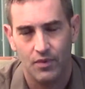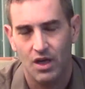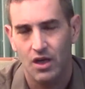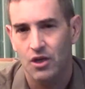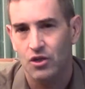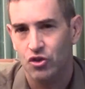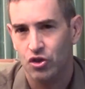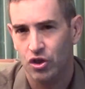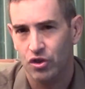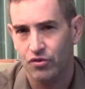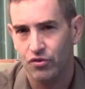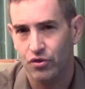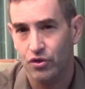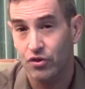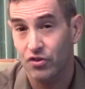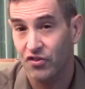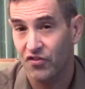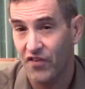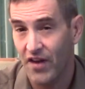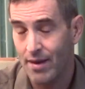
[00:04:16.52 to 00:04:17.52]
children
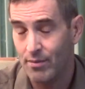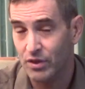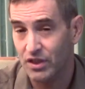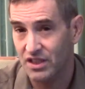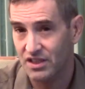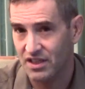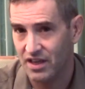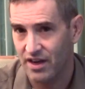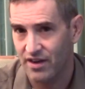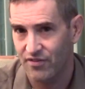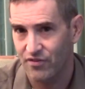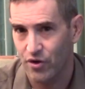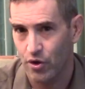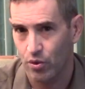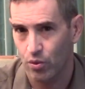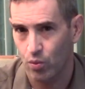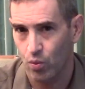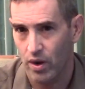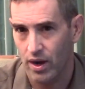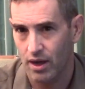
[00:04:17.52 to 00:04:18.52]
whose families I have
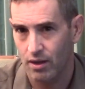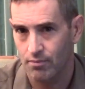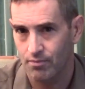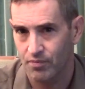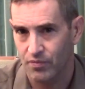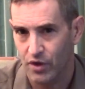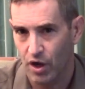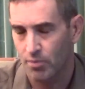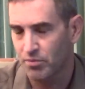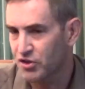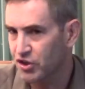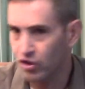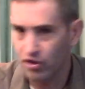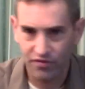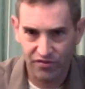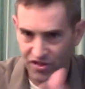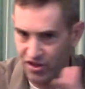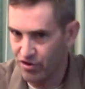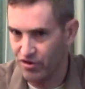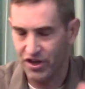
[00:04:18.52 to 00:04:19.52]
known well,
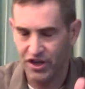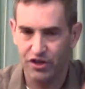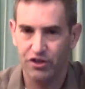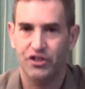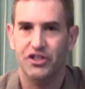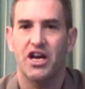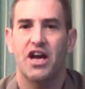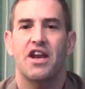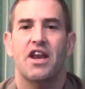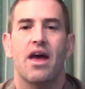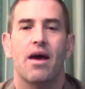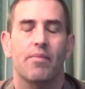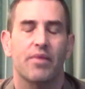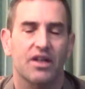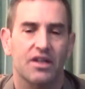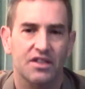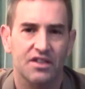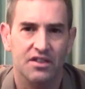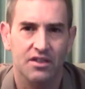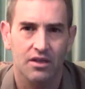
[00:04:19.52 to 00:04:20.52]
observed their inner
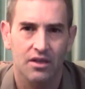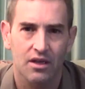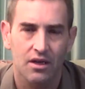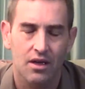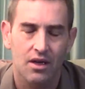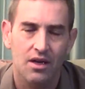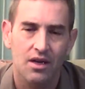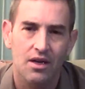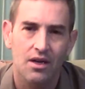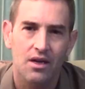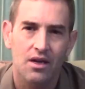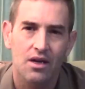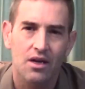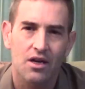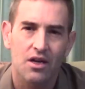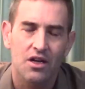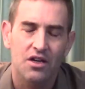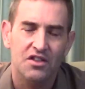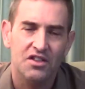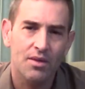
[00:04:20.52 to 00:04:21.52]
dynamics.
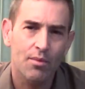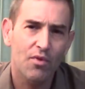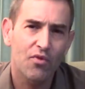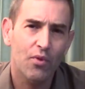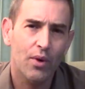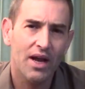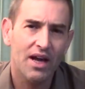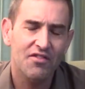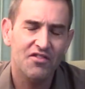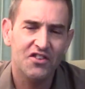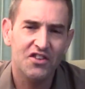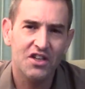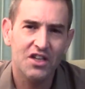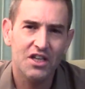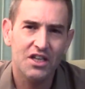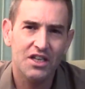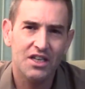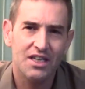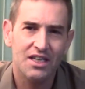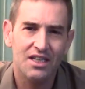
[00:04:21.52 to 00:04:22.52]
Some of what I've
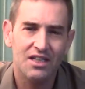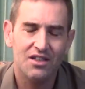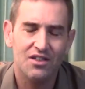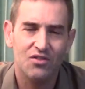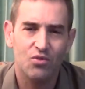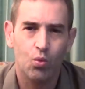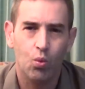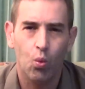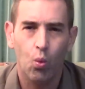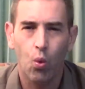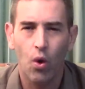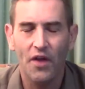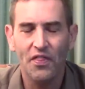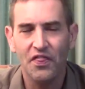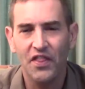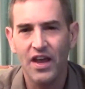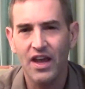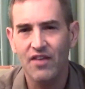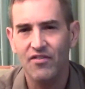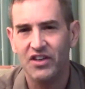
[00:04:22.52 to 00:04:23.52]
seen is what
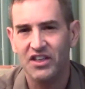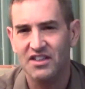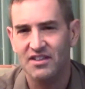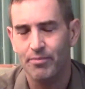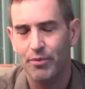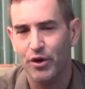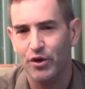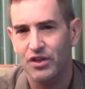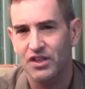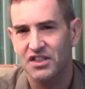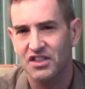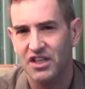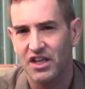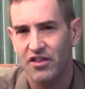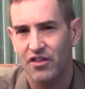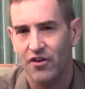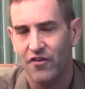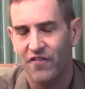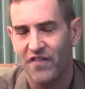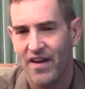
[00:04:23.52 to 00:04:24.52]
they have experienced in
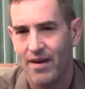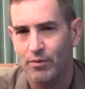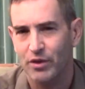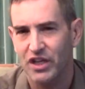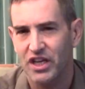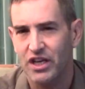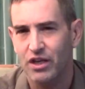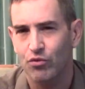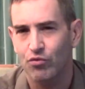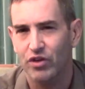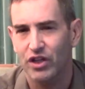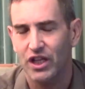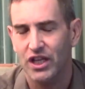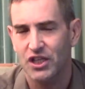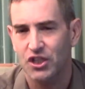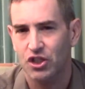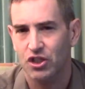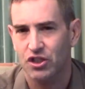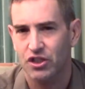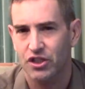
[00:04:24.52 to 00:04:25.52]
their family in
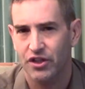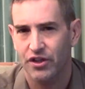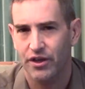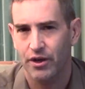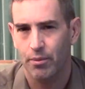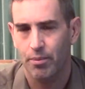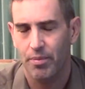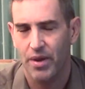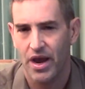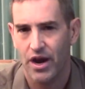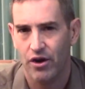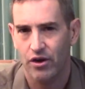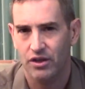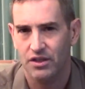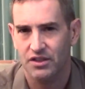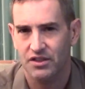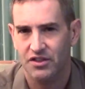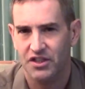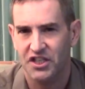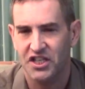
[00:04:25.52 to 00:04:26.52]
relation to their
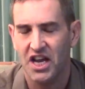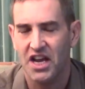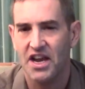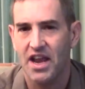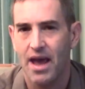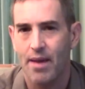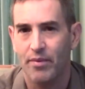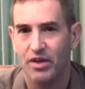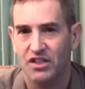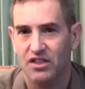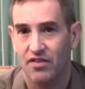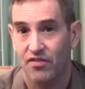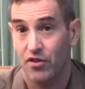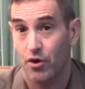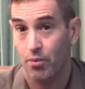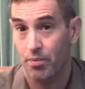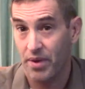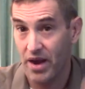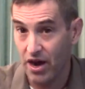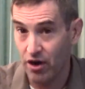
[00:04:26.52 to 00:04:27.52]
parents. The dynamics of their
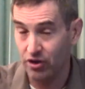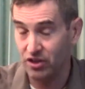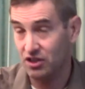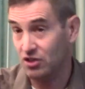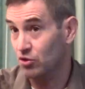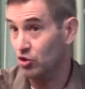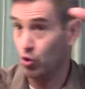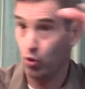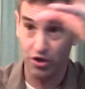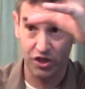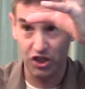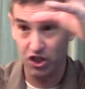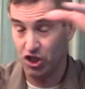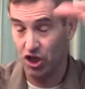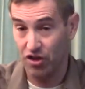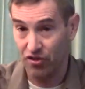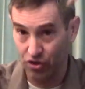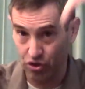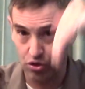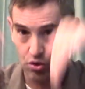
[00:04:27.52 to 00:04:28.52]
parents toward each
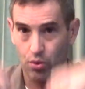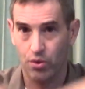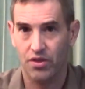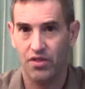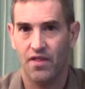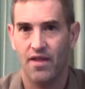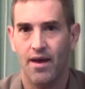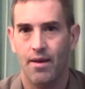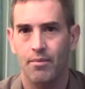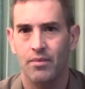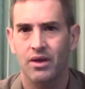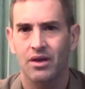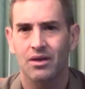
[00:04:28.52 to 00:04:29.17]
other, toward them,